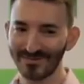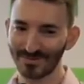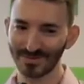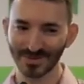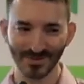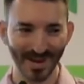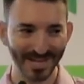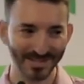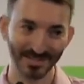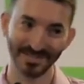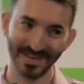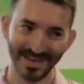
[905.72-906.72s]
it from
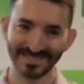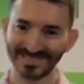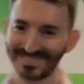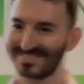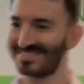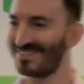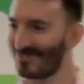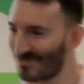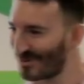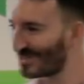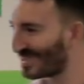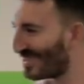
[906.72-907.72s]
scratch? Yes, of
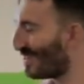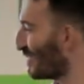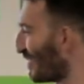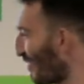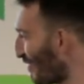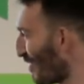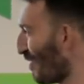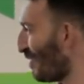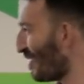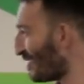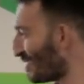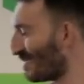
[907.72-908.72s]
course I do, you know, all
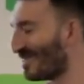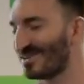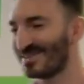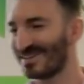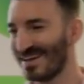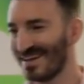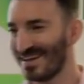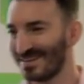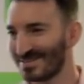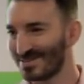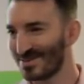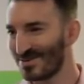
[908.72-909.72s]
lesson learned.
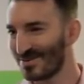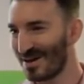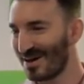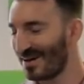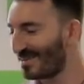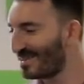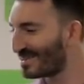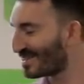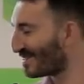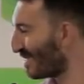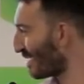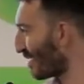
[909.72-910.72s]
So this
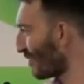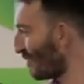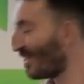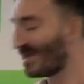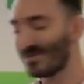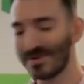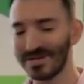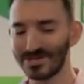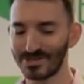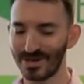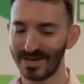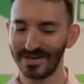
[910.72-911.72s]
is like a really, really
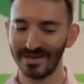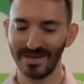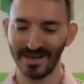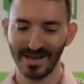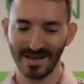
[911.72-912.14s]
shiny